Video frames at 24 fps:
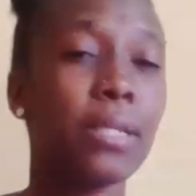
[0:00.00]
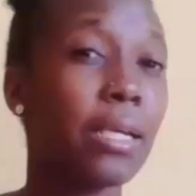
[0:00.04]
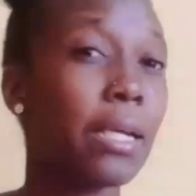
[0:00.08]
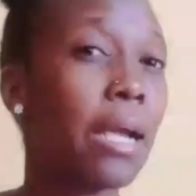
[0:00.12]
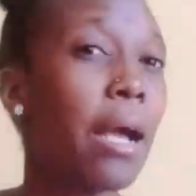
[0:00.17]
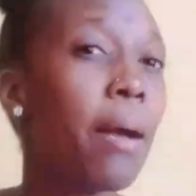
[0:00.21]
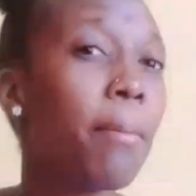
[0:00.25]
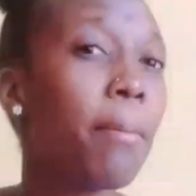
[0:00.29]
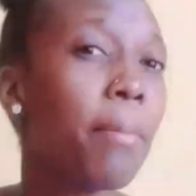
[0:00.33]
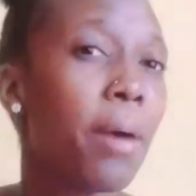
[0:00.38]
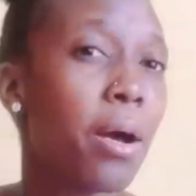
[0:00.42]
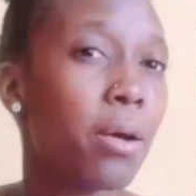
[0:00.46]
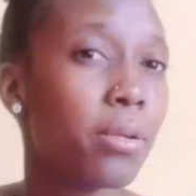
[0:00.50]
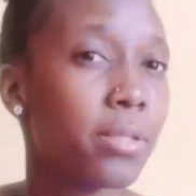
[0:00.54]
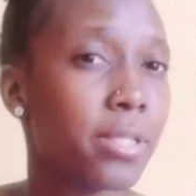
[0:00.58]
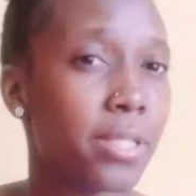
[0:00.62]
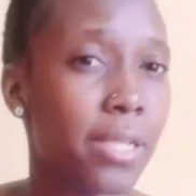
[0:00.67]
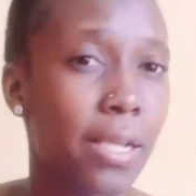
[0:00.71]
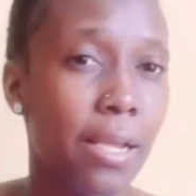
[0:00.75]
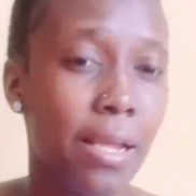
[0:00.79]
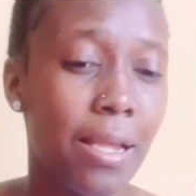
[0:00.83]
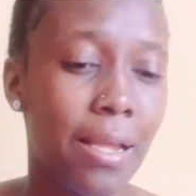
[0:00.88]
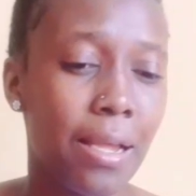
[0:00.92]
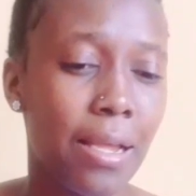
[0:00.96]
to come out
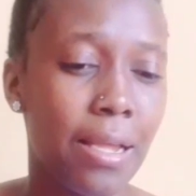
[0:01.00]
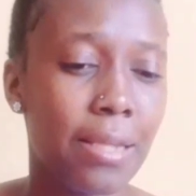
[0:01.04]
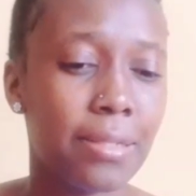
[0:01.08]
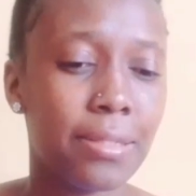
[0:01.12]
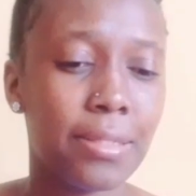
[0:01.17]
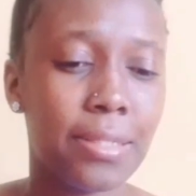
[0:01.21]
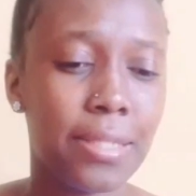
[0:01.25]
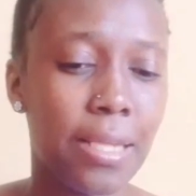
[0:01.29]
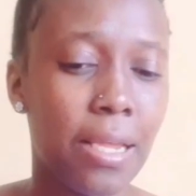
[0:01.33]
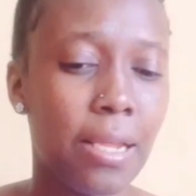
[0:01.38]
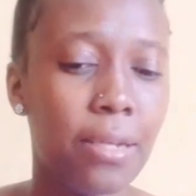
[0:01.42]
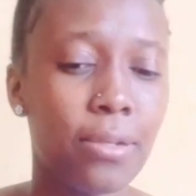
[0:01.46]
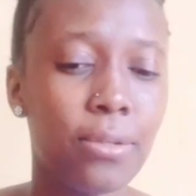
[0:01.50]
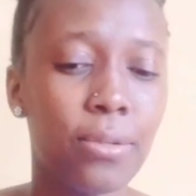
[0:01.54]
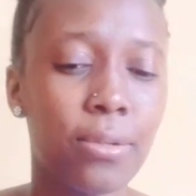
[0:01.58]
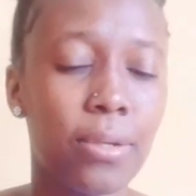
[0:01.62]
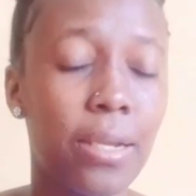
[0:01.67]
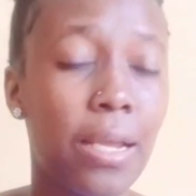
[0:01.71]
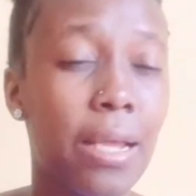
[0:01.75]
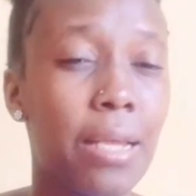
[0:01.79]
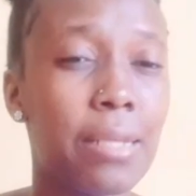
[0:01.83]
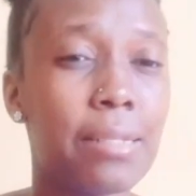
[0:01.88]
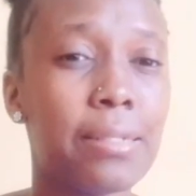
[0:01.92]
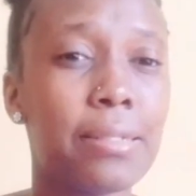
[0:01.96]
here and tell you
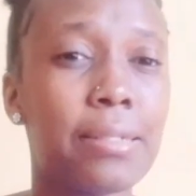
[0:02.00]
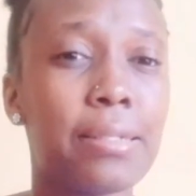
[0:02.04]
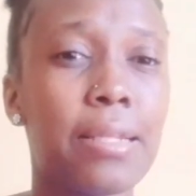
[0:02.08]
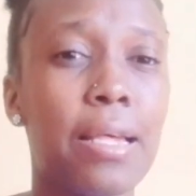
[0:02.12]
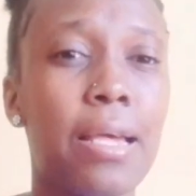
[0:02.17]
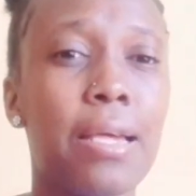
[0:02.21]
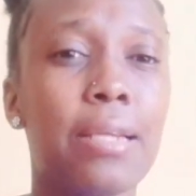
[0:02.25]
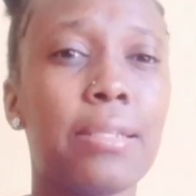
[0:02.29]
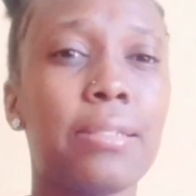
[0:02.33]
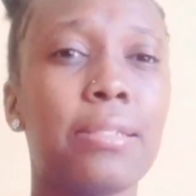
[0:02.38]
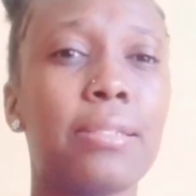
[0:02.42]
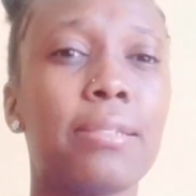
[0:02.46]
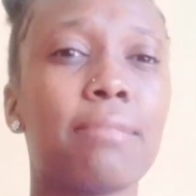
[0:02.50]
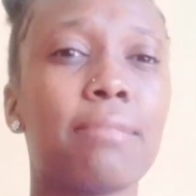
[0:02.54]
guys that